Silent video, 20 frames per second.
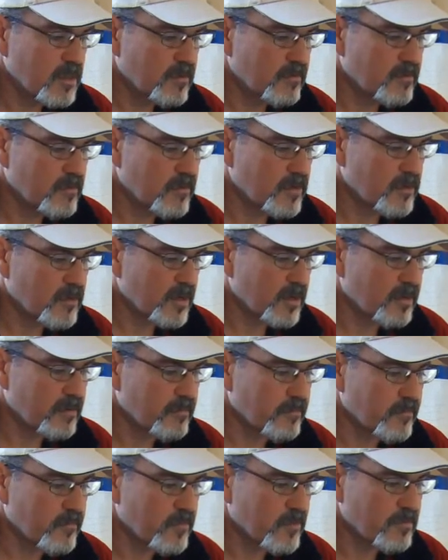
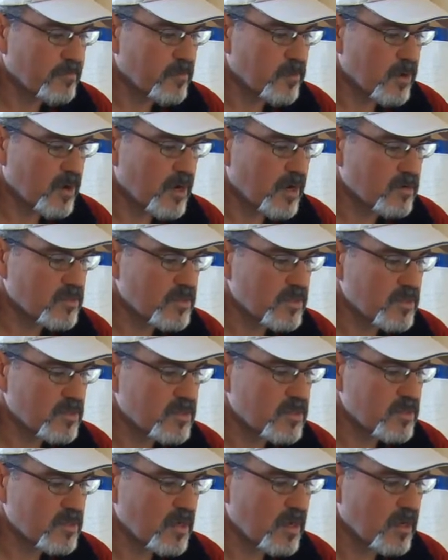for 4
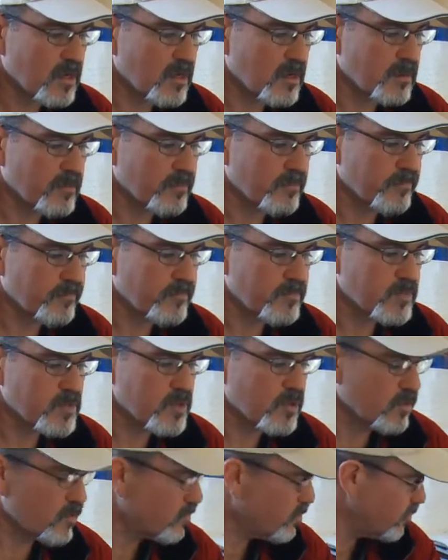ounces. So